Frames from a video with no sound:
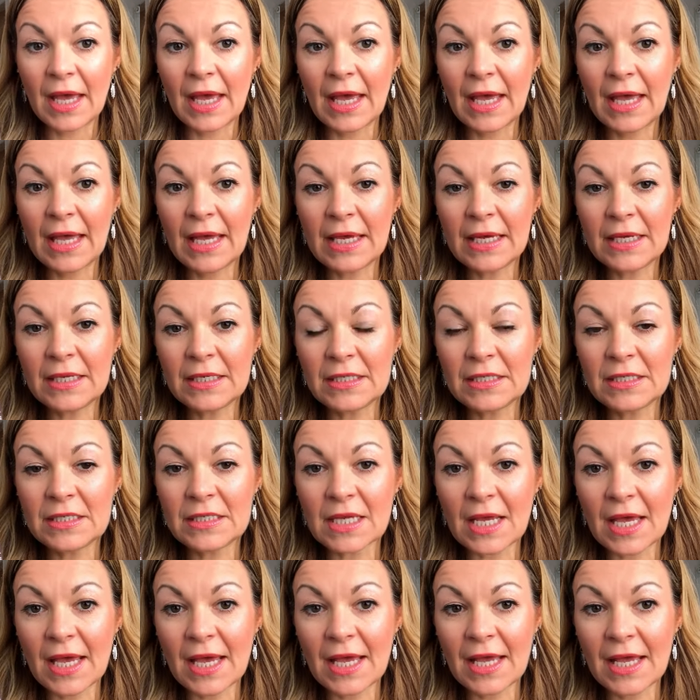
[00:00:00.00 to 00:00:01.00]

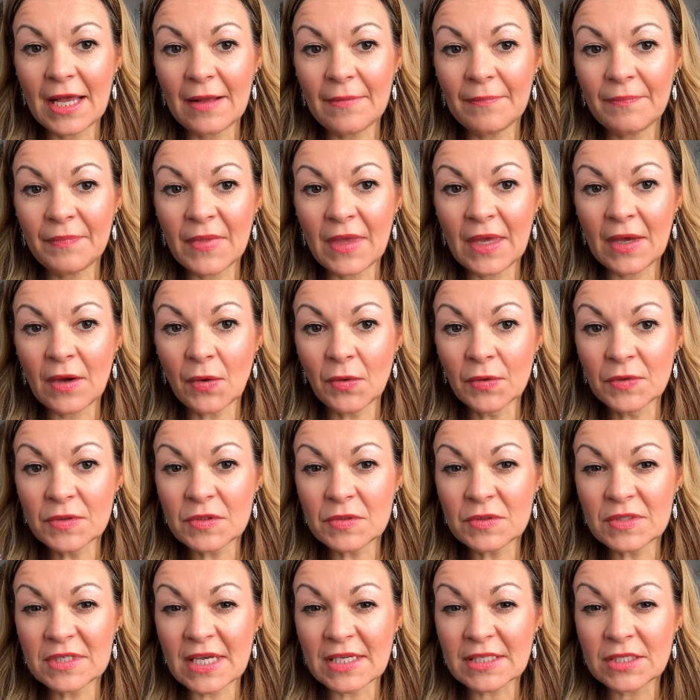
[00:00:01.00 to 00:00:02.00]
And it
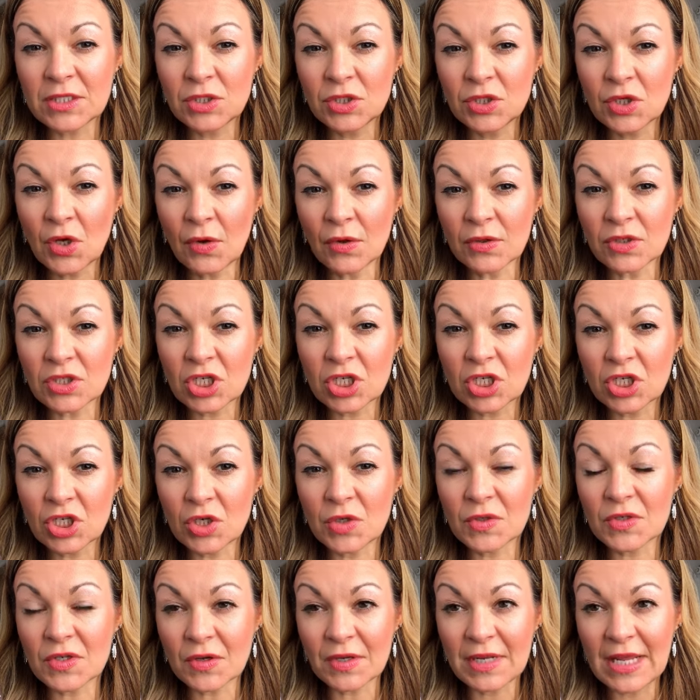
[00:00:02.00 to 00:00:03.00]
also says not to
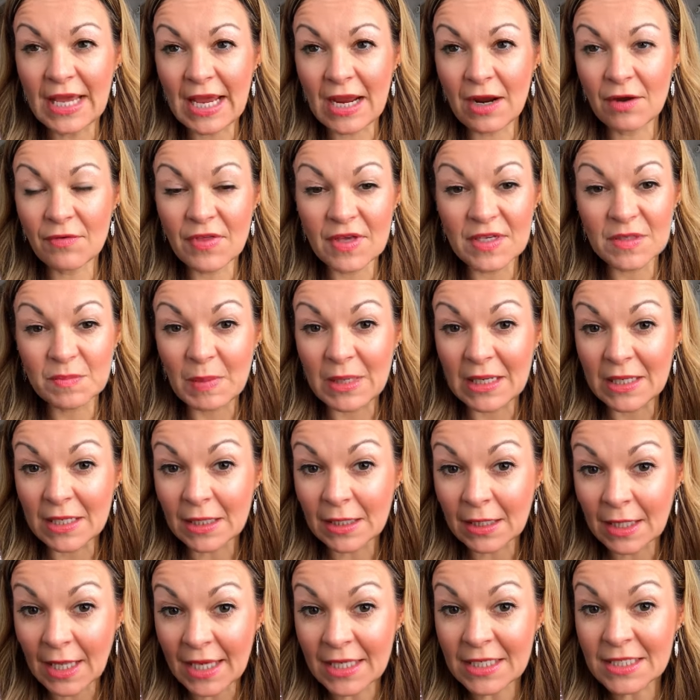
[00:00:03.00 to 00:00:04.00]
use on hair that's
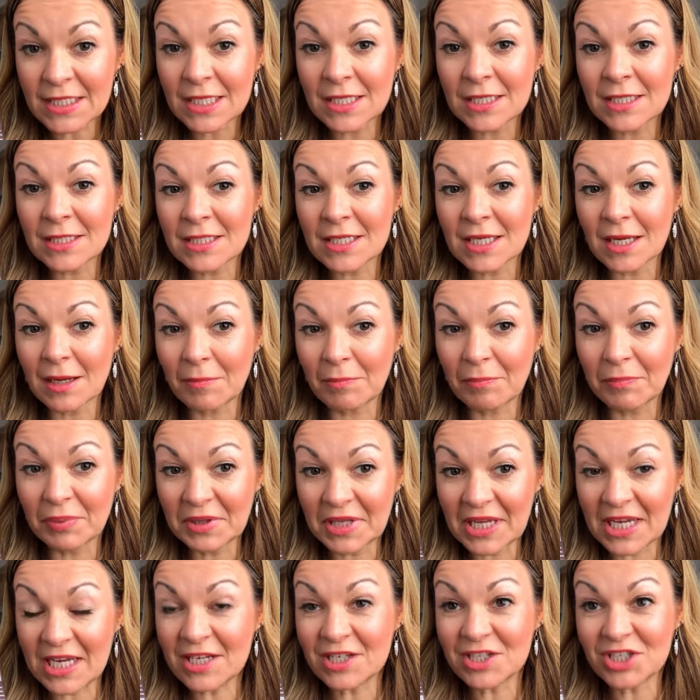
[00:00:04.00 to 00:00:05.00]
been lightened,
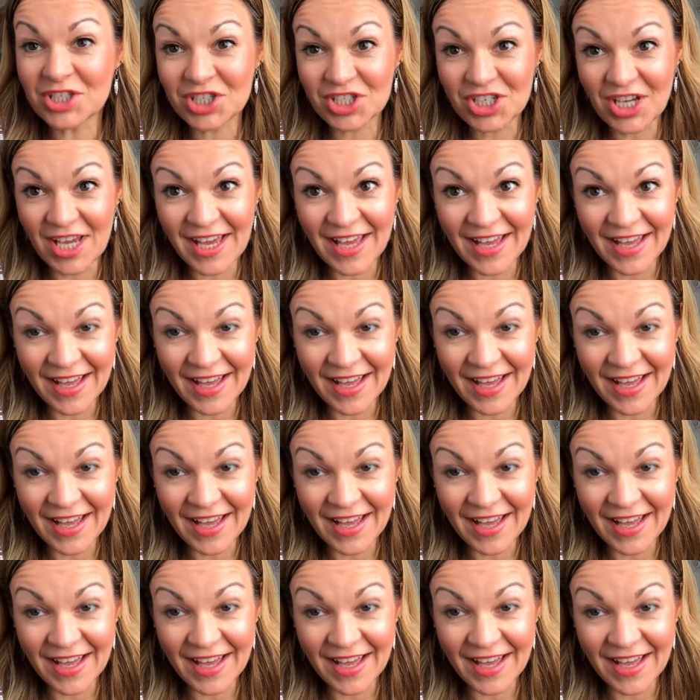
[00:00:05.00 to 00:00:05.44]
bleached,